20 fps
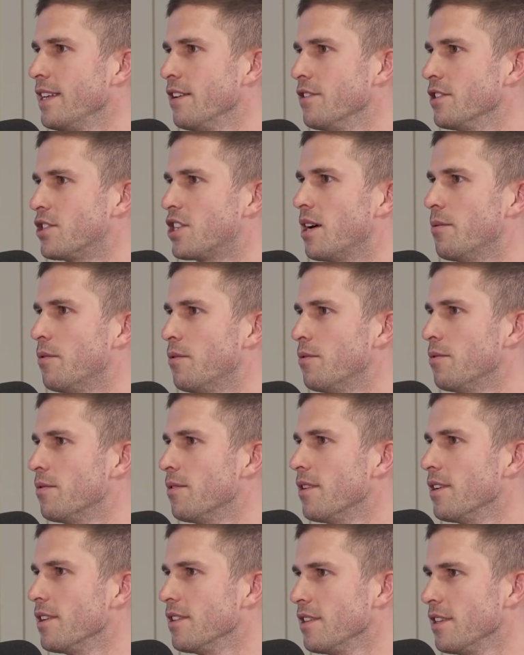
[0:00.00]
you're in
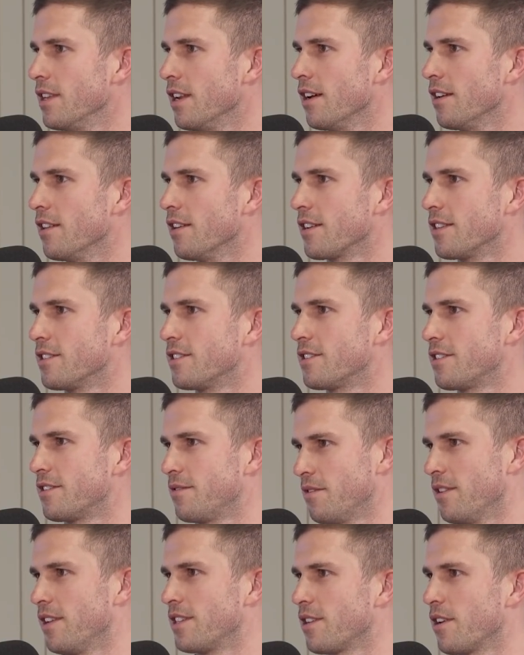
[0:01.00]
trouble. You know, like it's
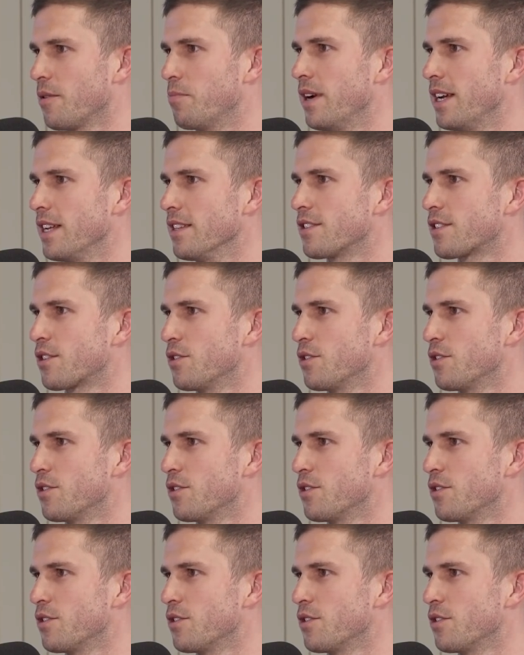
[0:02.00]
like being at